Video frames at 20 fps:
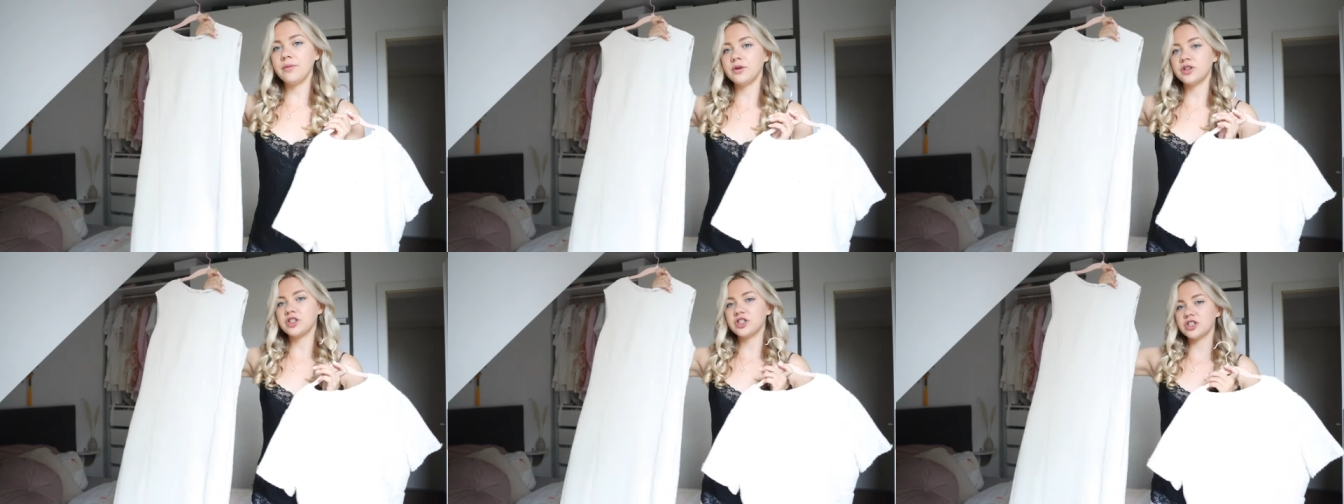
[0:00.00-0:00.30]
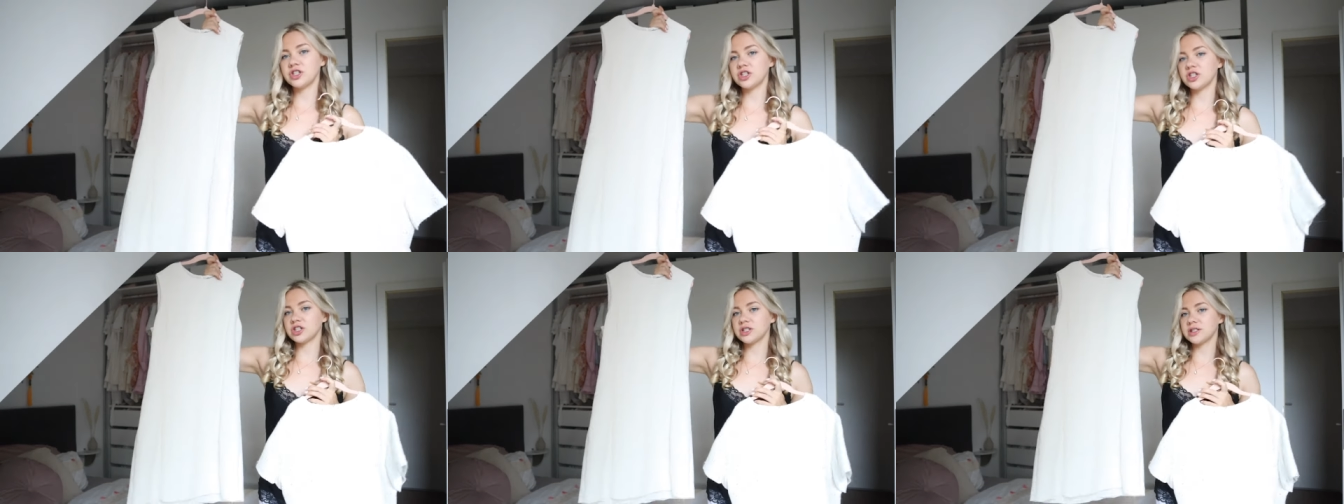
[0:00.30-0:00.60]
which
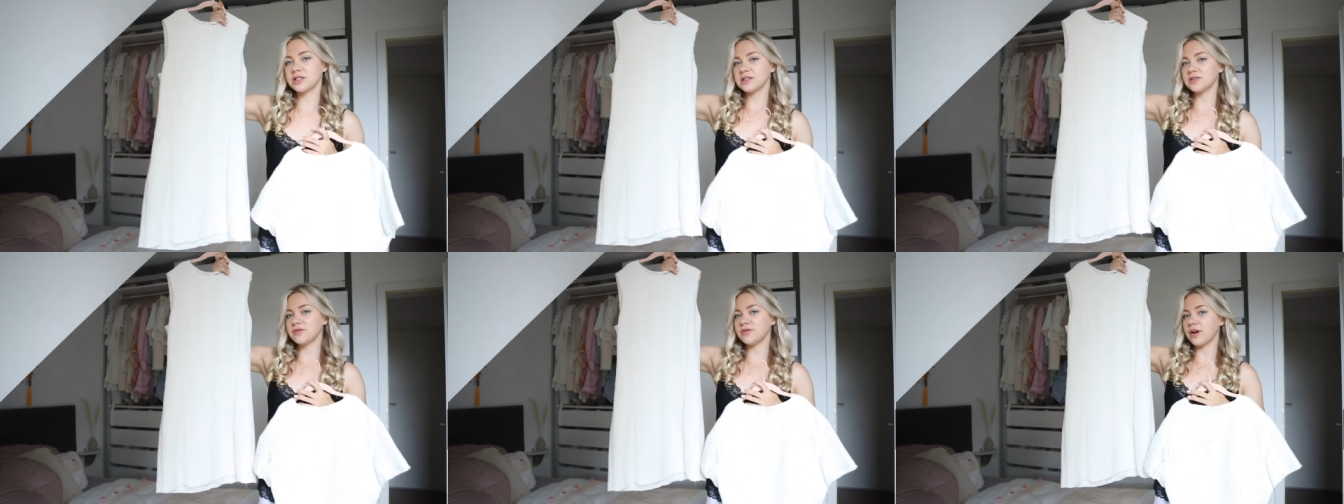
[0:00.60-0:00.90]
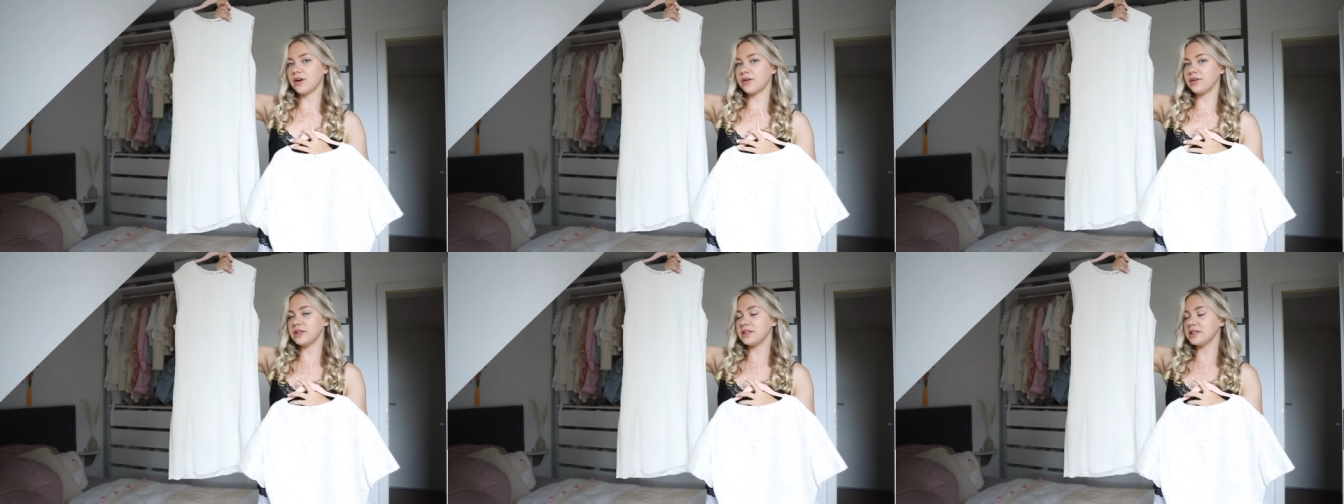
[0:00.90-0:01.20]
is just this
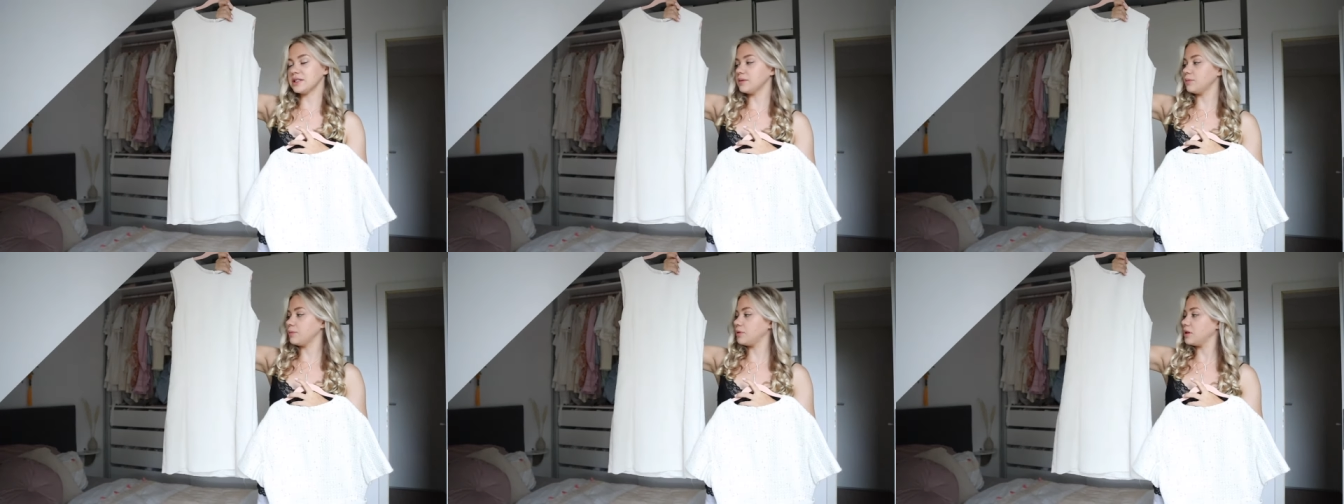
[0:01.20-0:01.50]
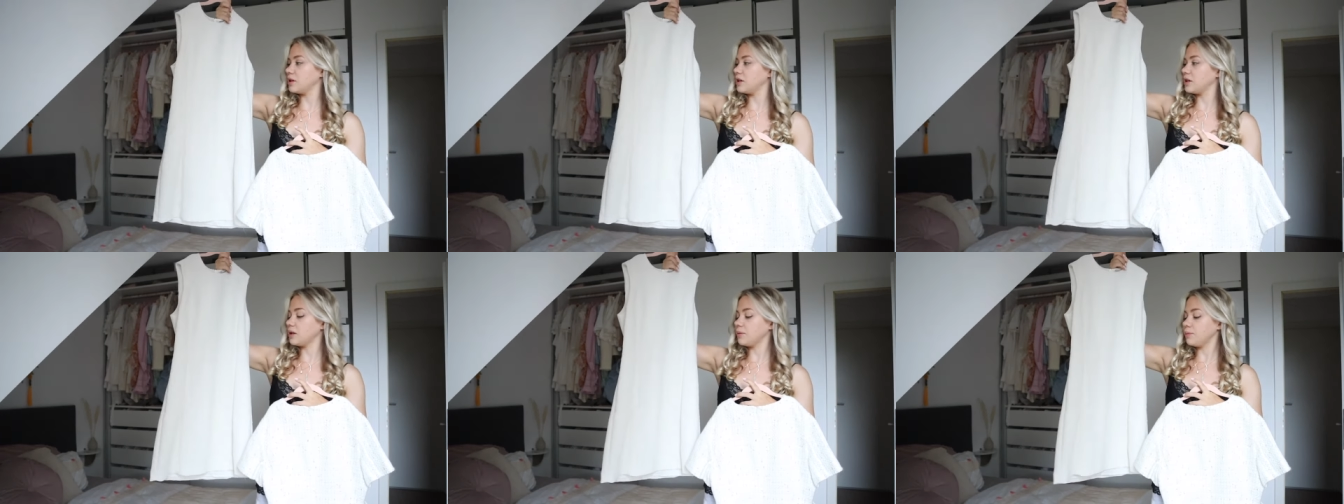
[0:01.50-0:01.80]
very simple
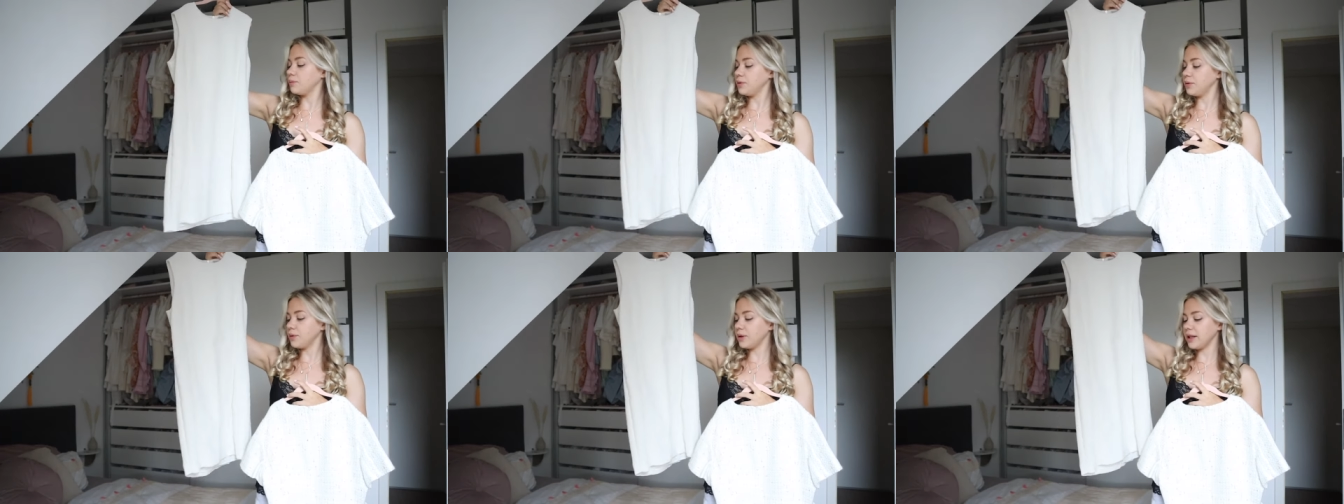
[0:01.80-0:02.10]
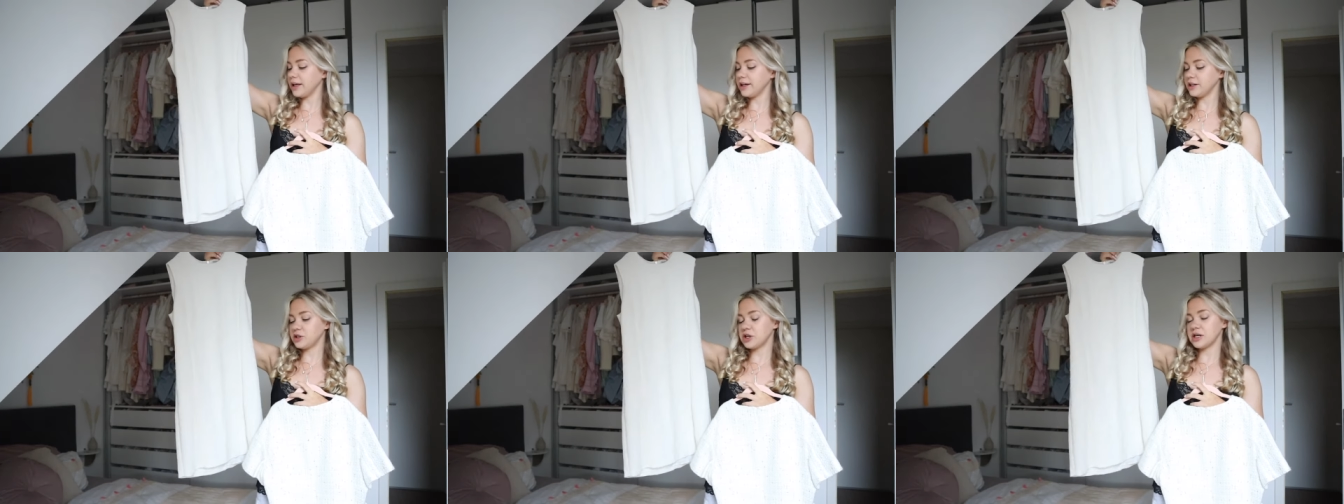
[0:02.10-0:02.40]
little
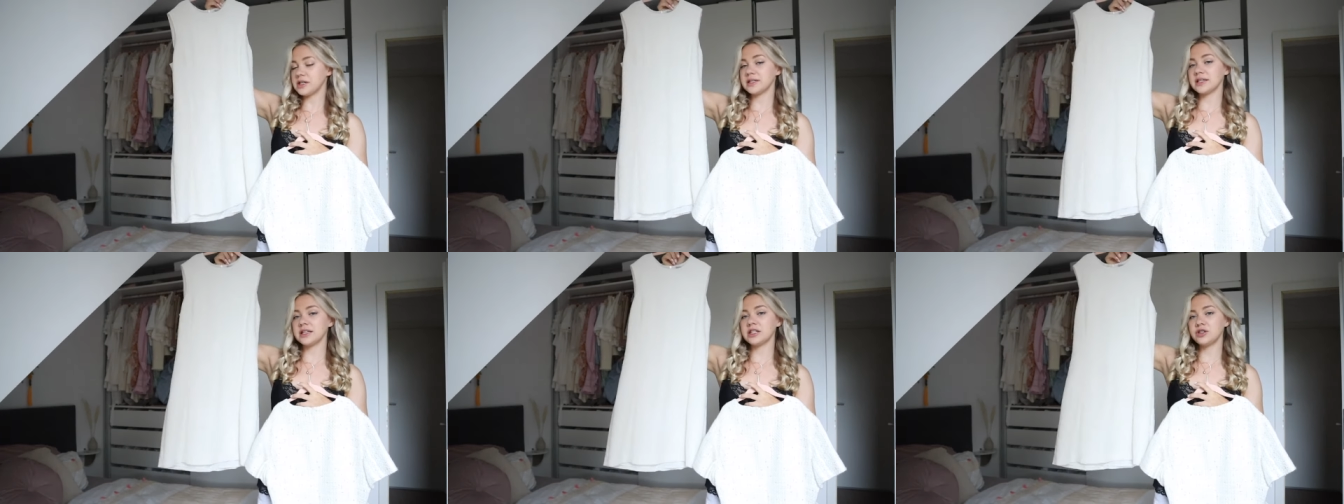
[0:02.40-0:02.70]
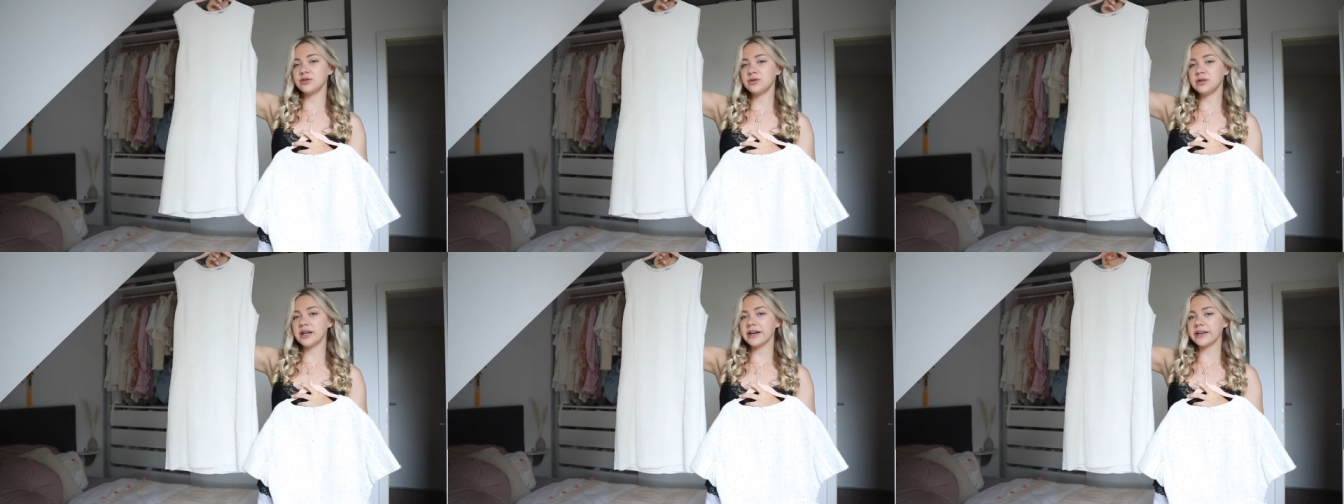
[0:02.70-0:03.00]
bouclé dress. I
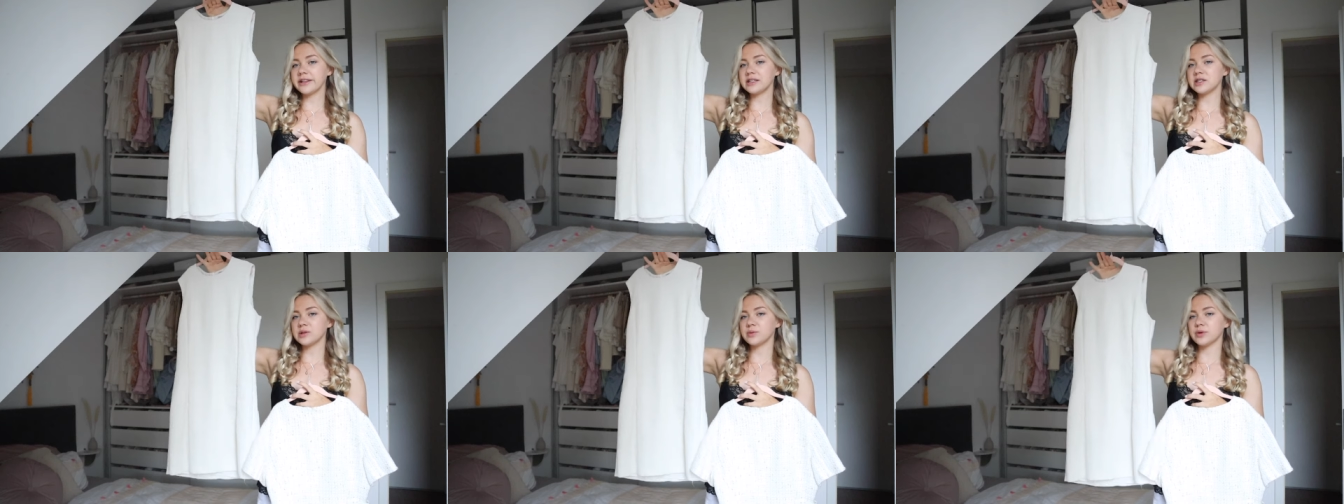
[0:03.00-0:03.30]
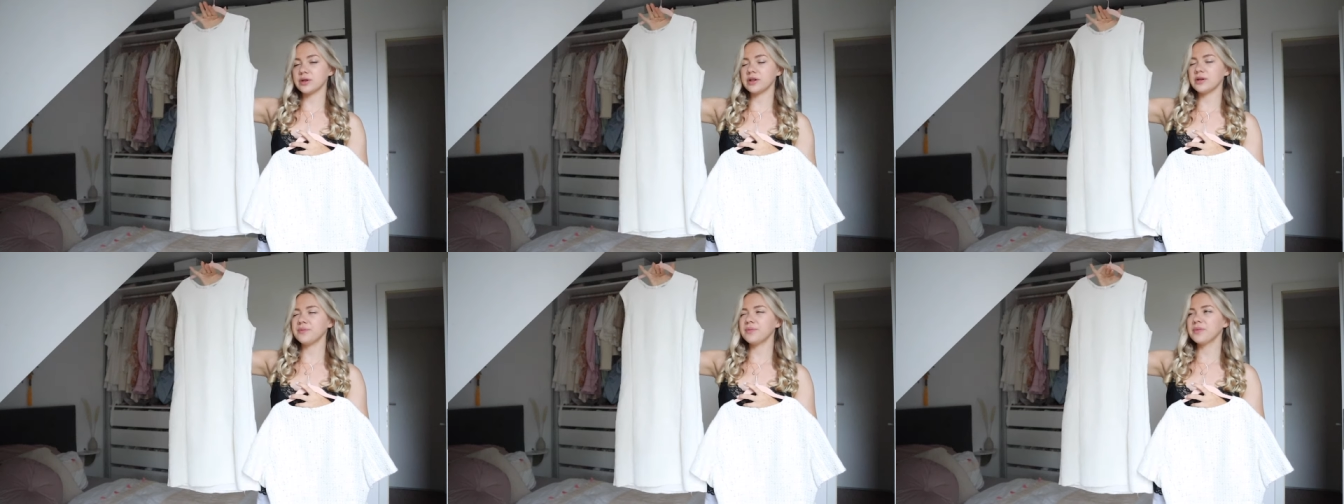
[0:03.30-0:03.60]
do like this
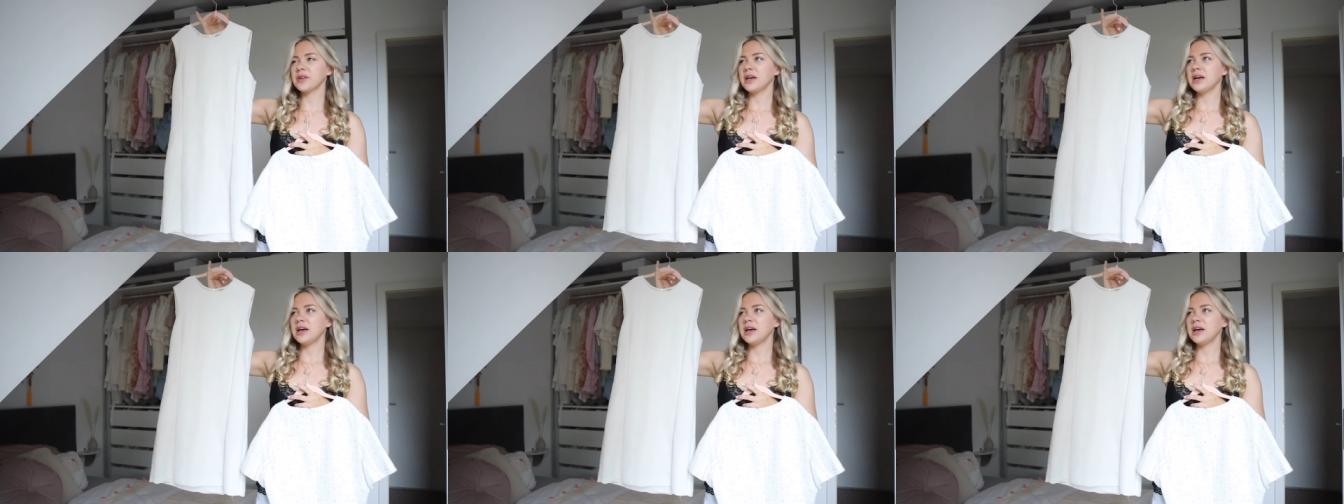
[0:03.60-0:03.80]
one.